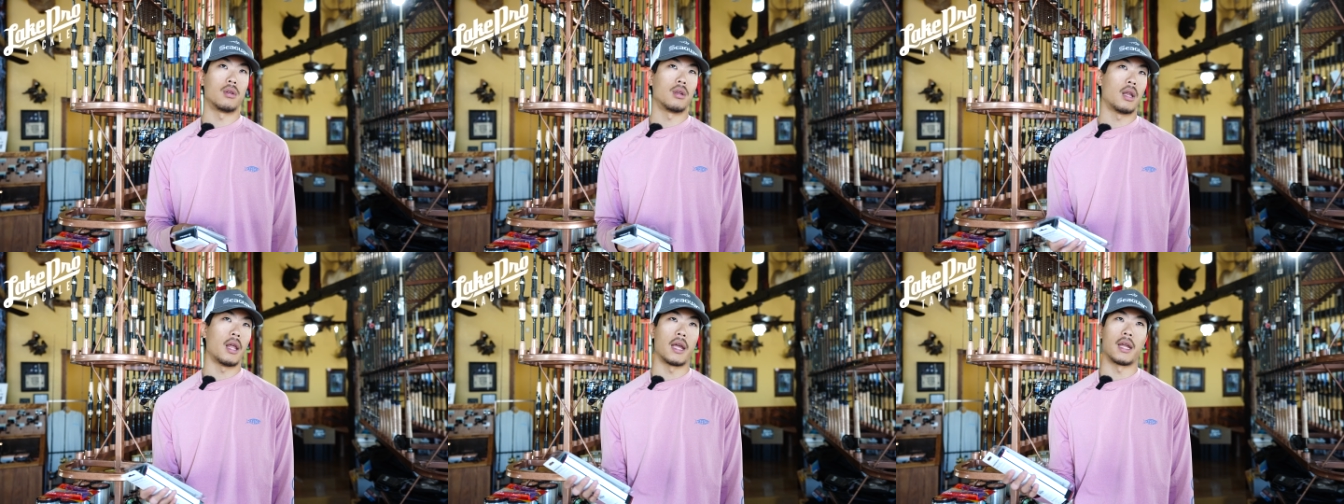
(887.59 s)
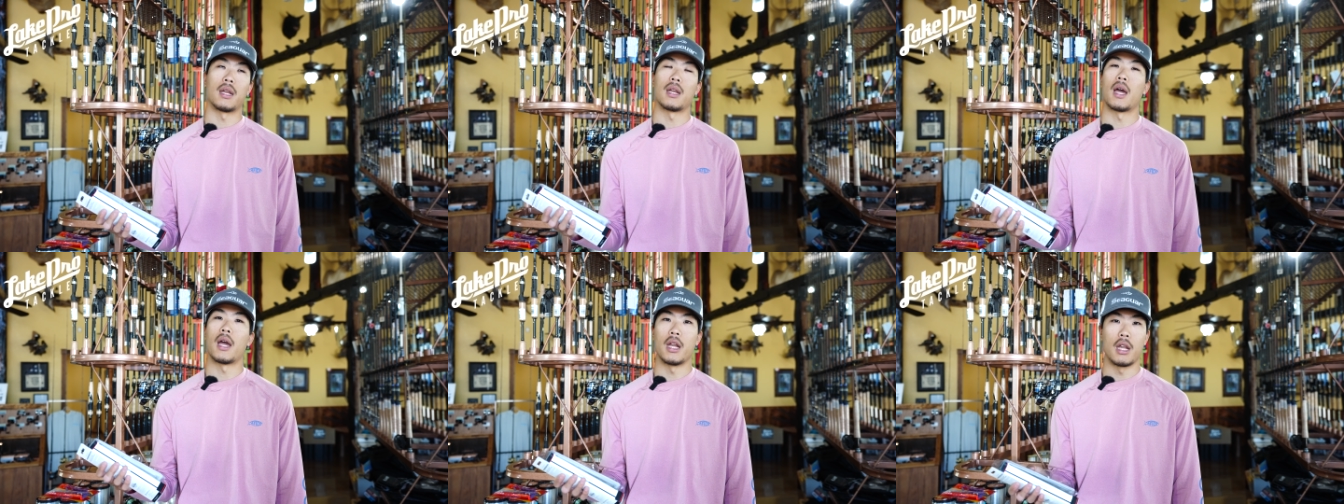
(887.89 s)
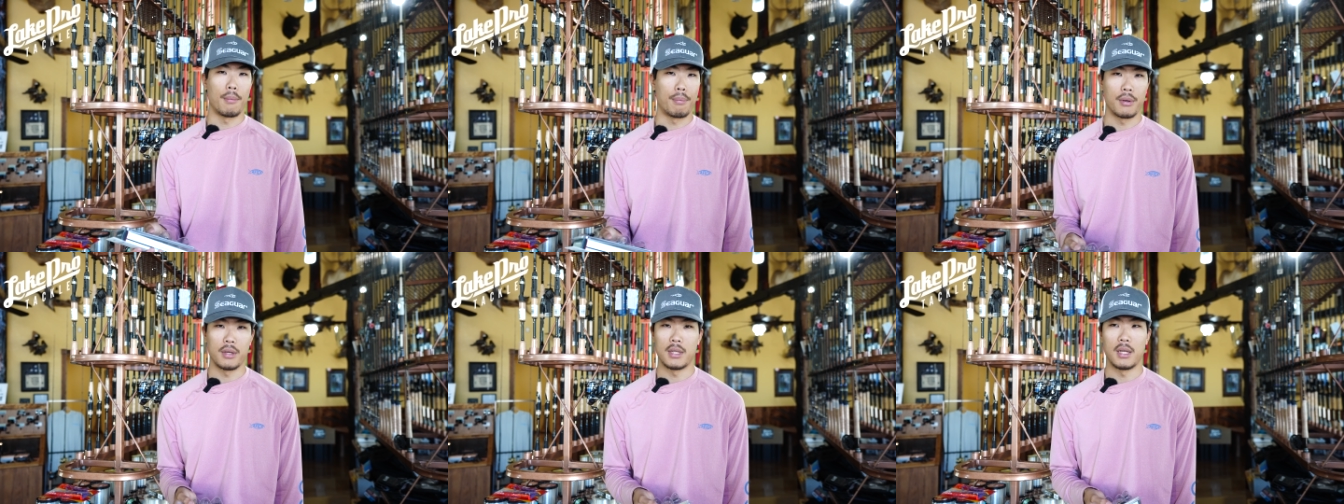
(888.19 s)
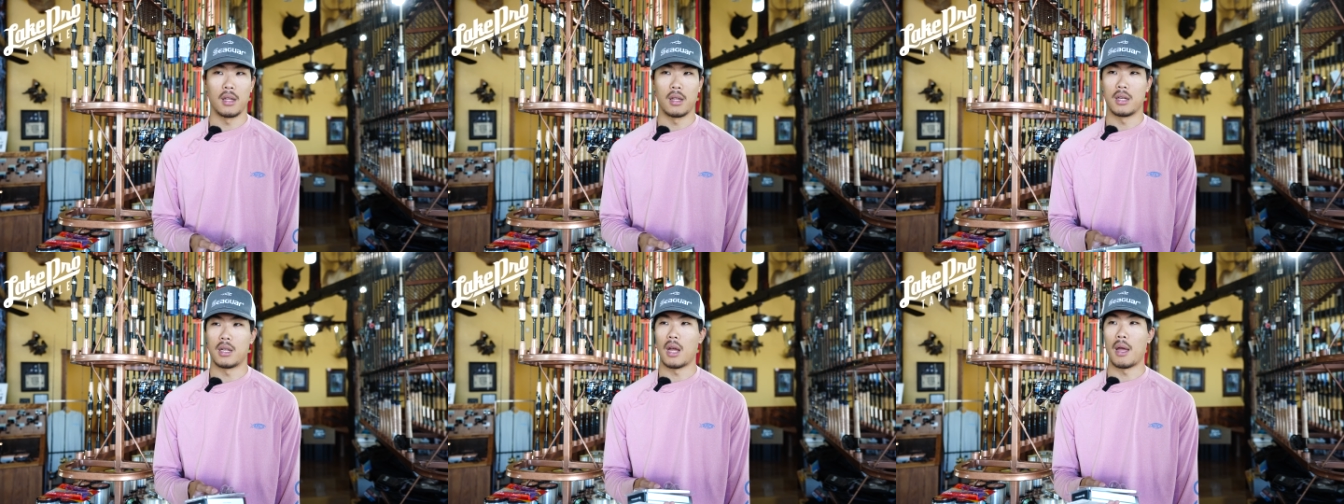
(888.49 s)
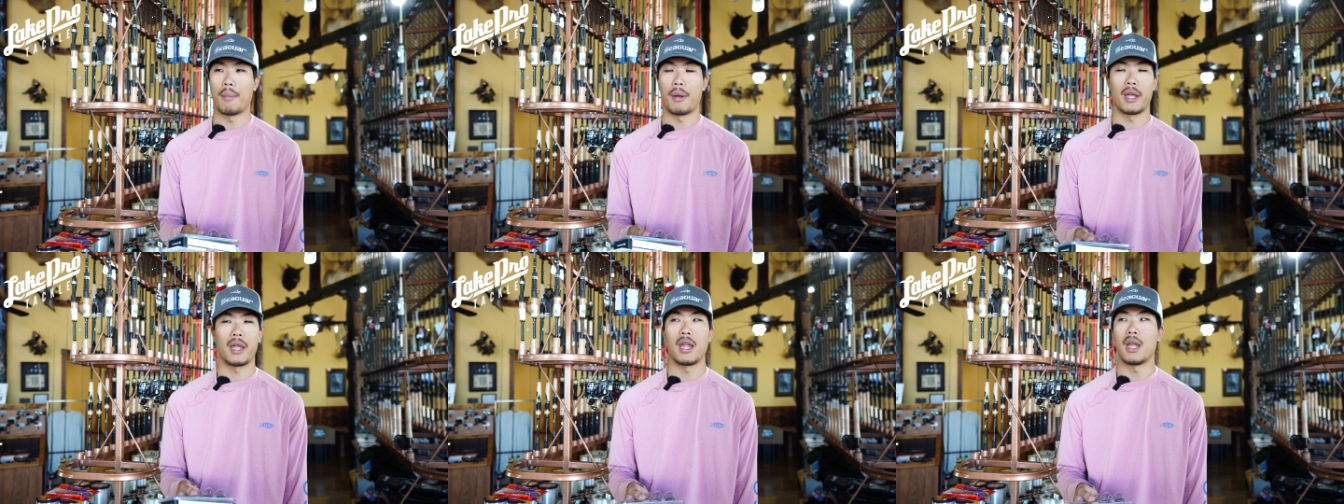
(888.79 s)
like 90% of the
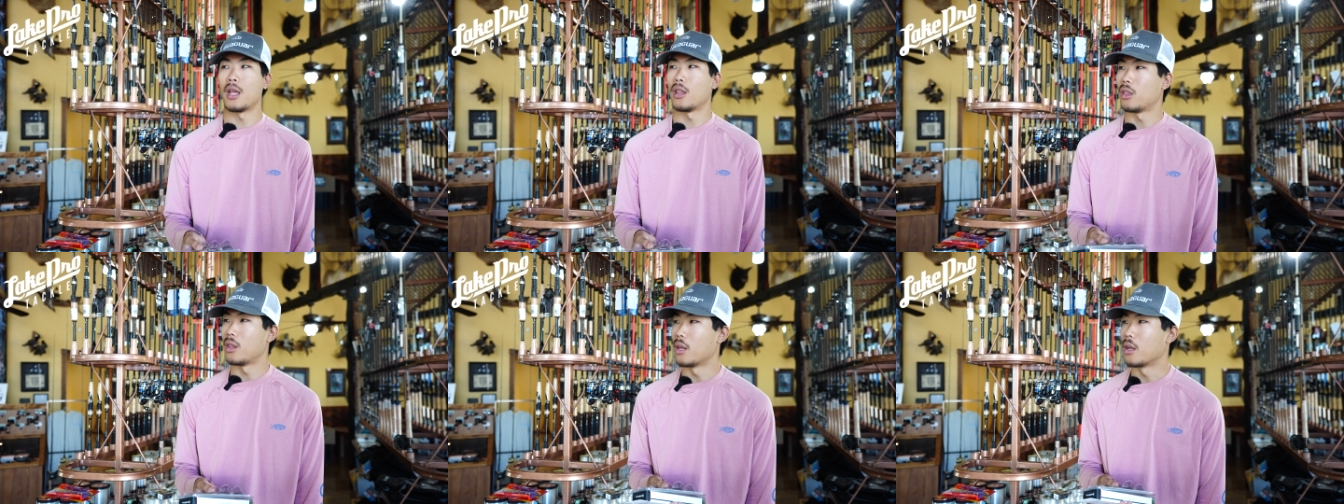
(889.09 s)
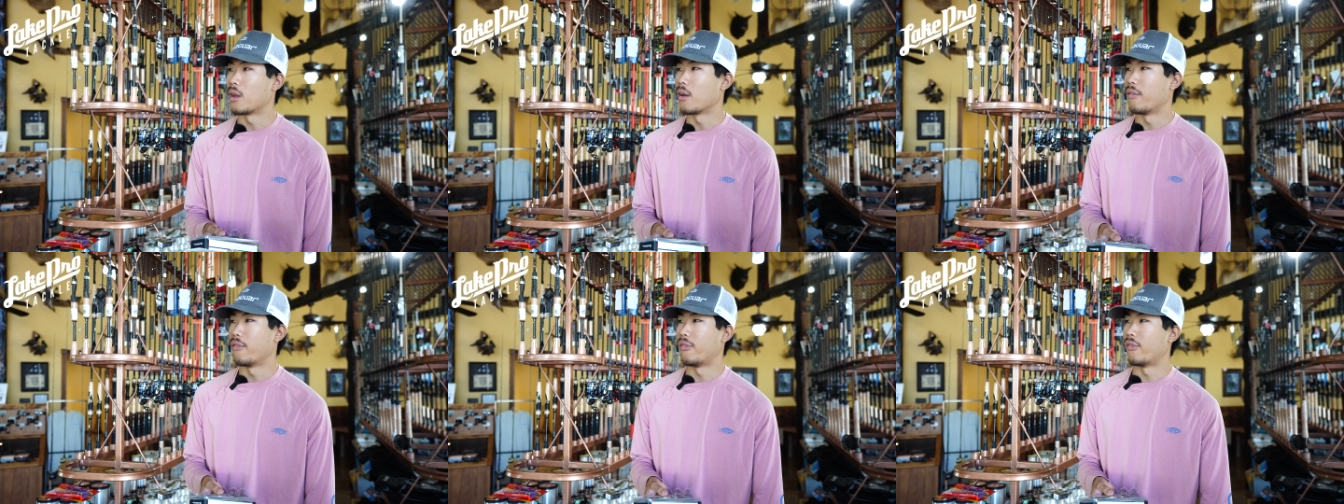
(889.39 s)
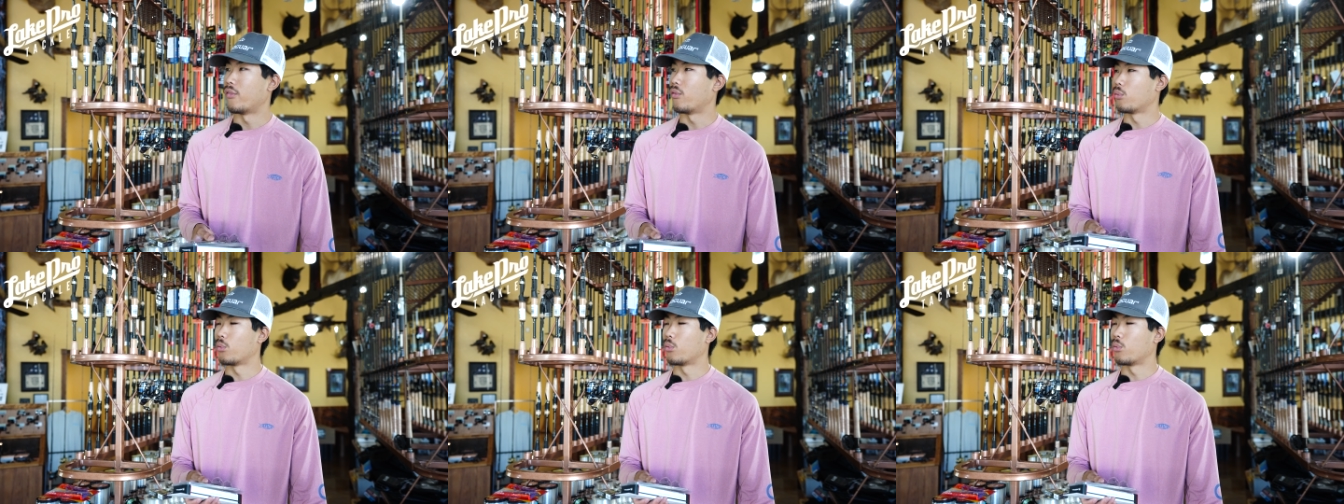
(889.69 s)
time. I can't think of